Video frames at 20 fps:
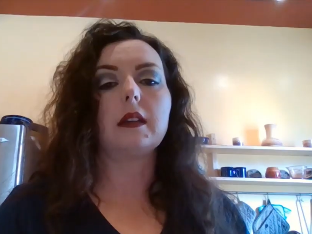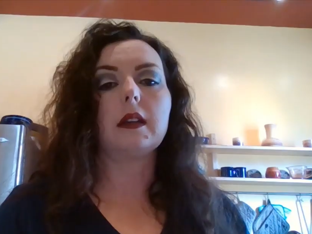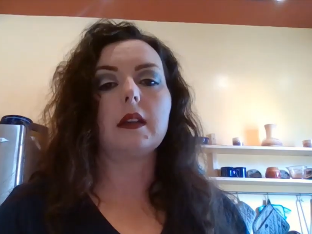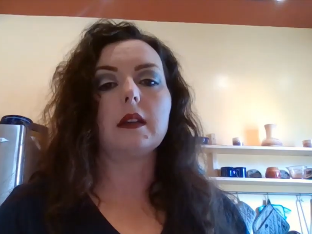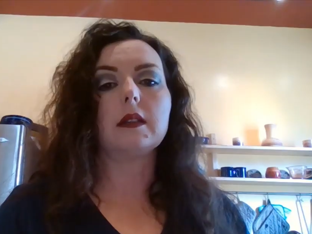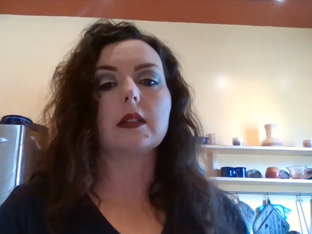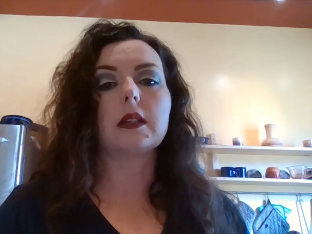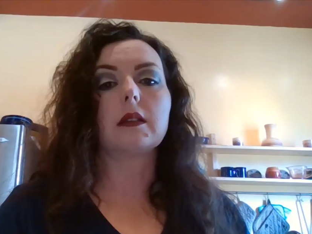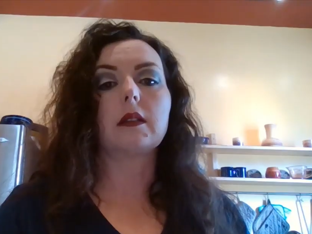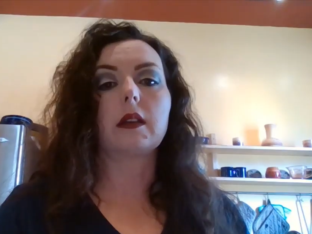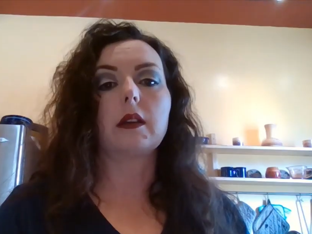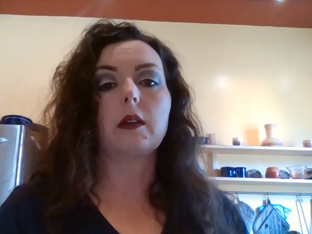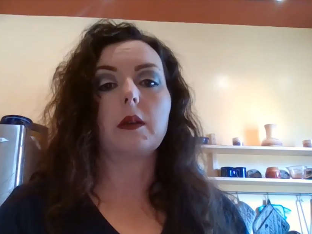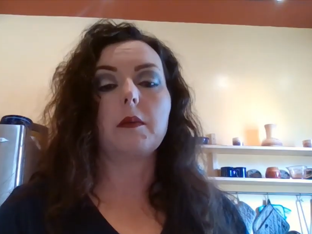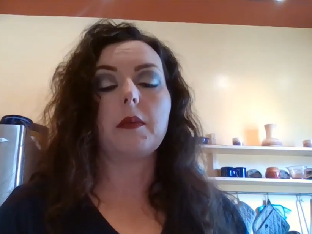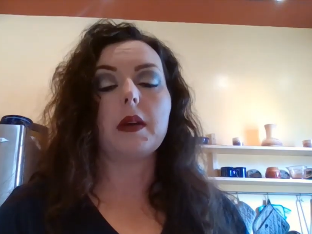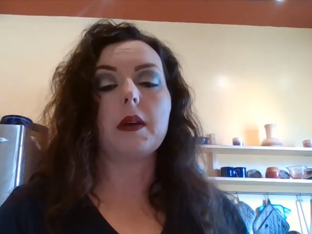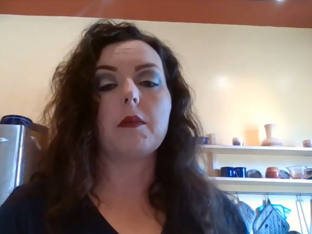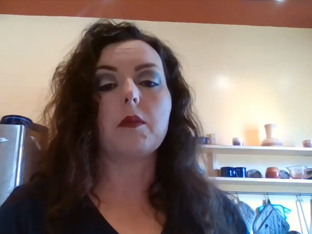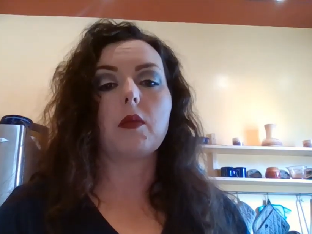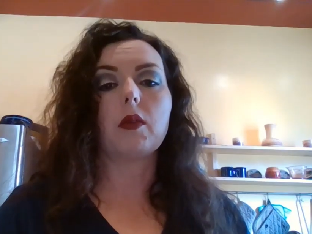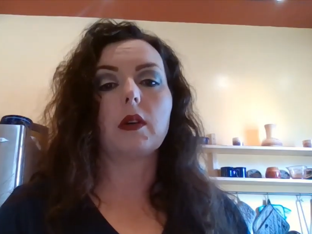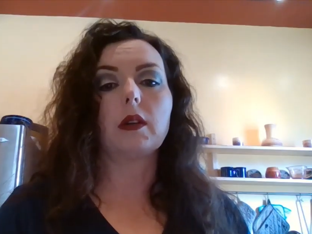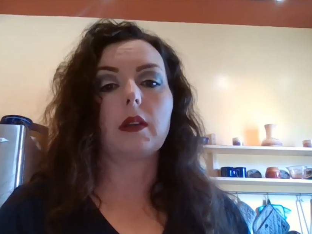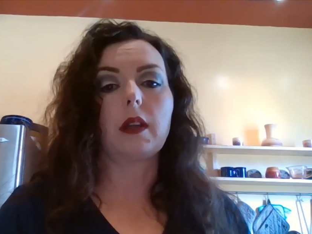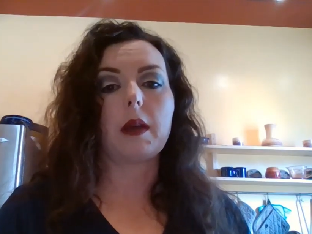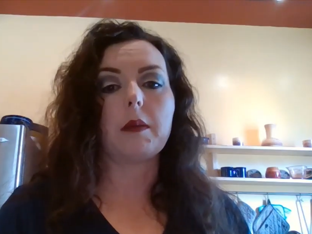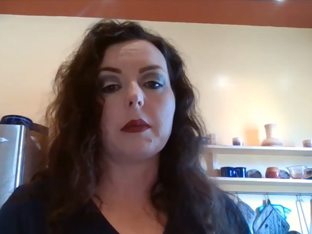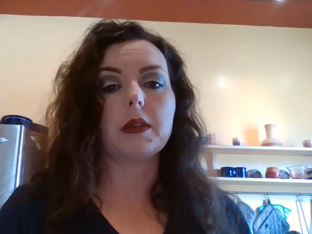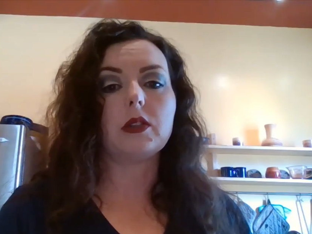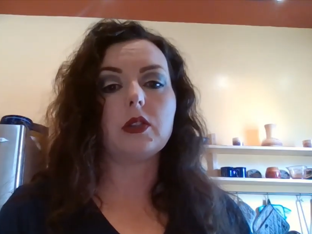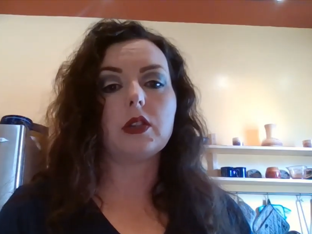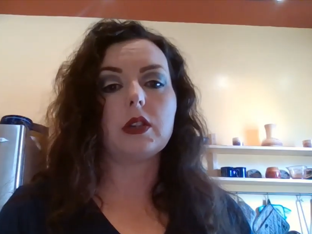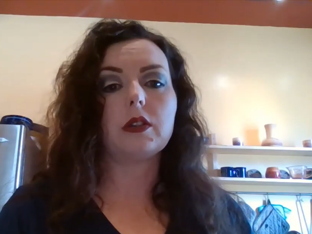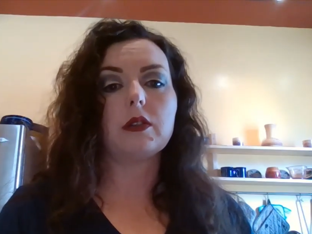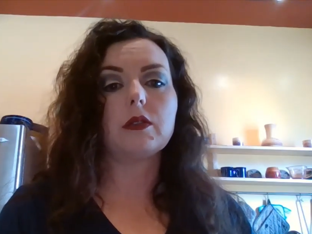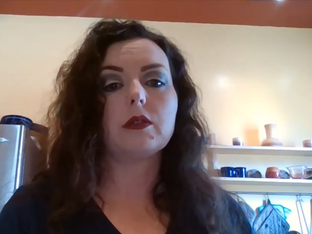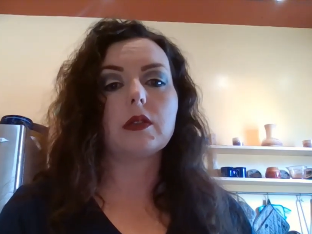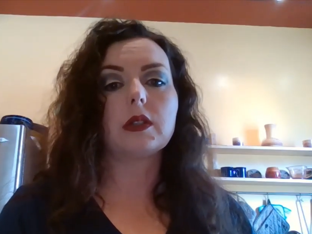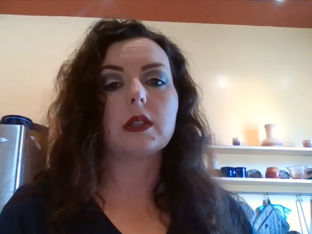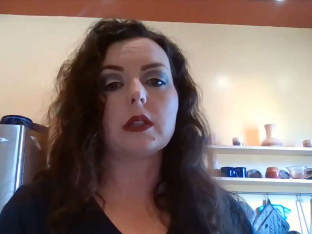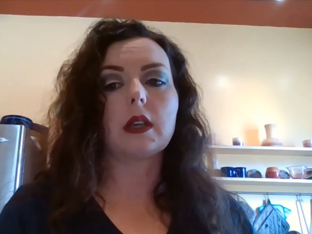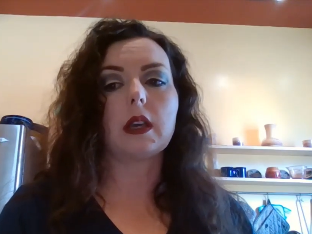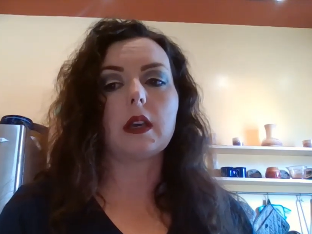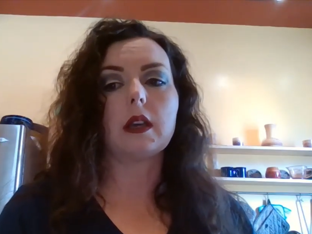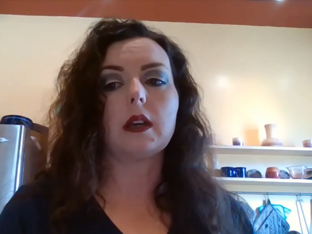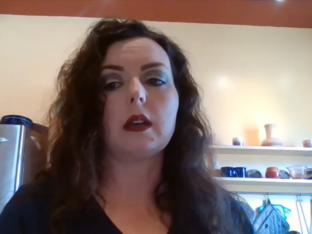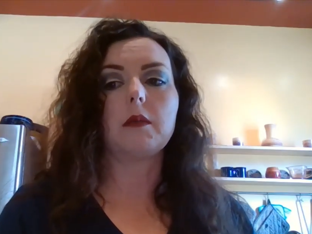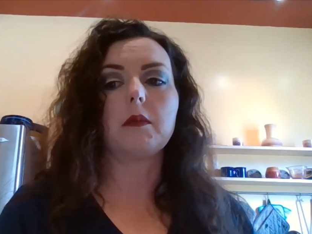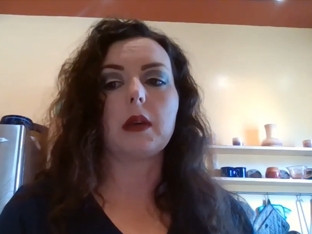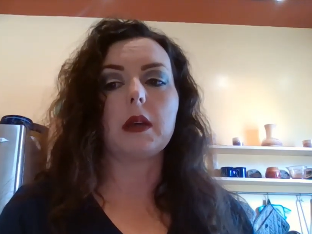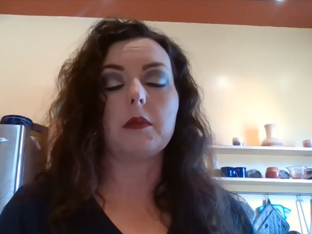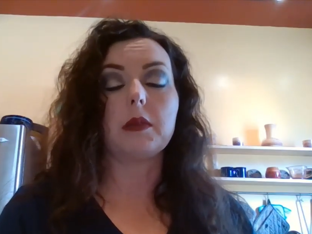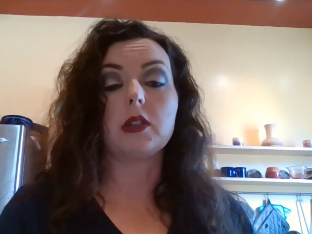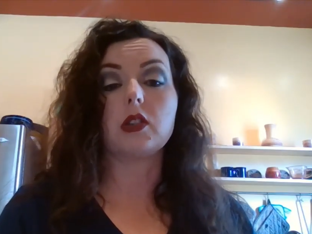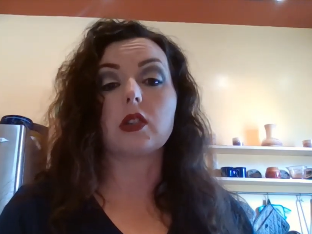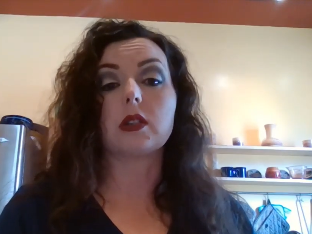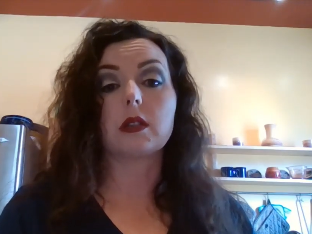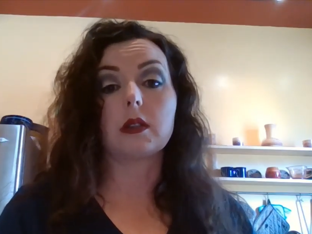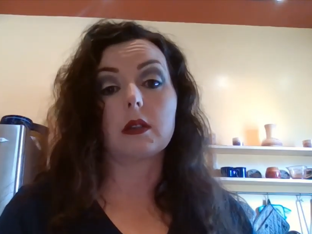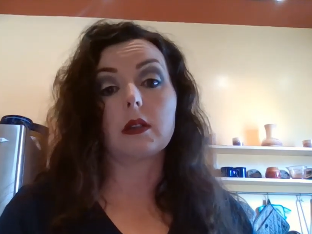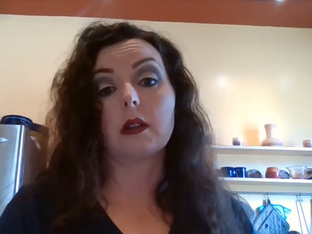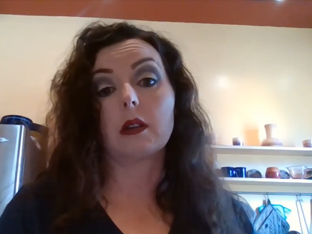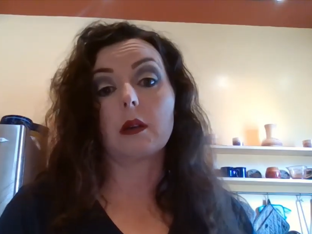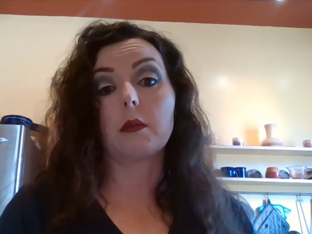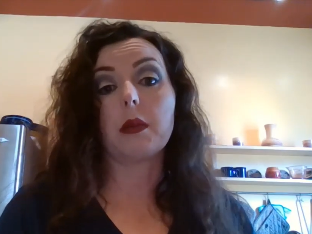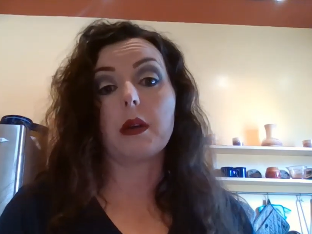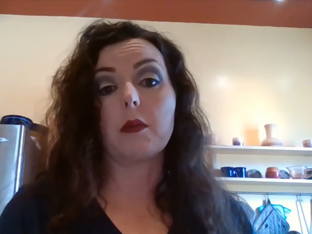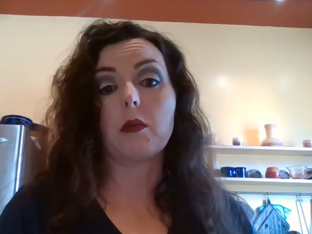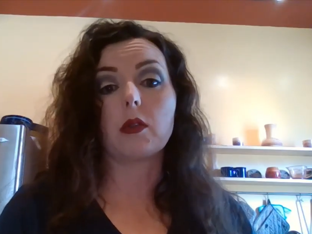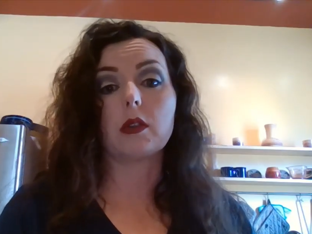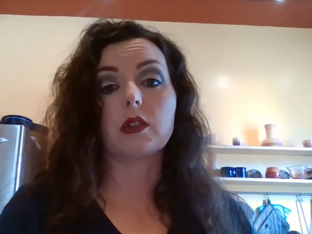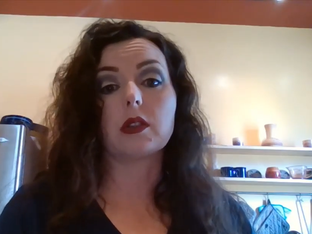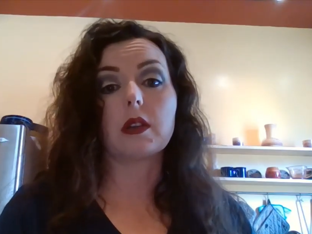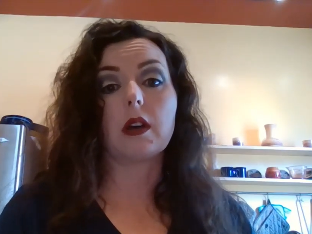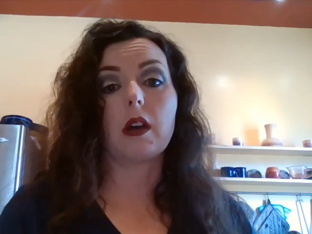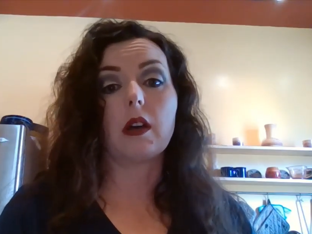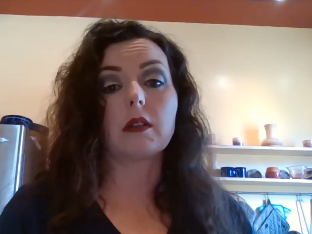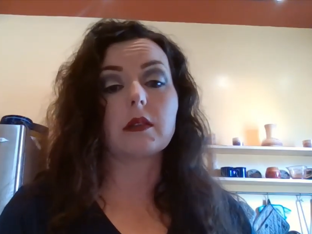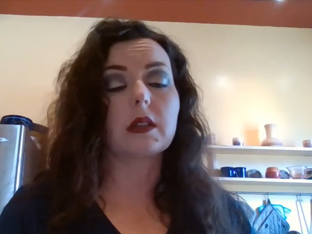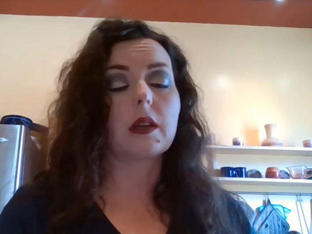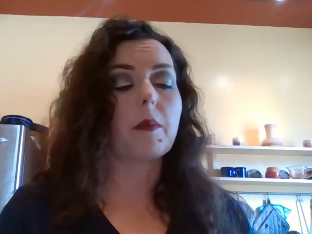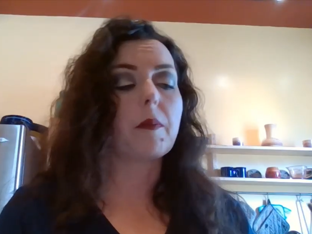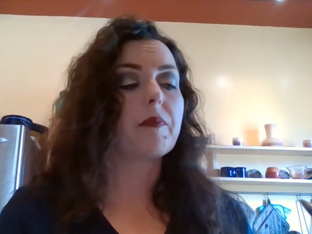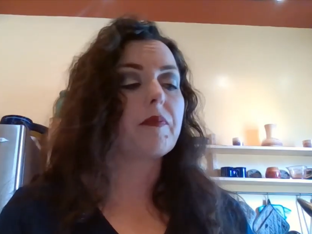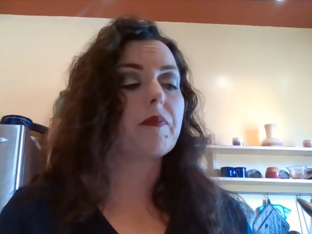it needs a little bit more lemon juice and maybe just a little bit more salt.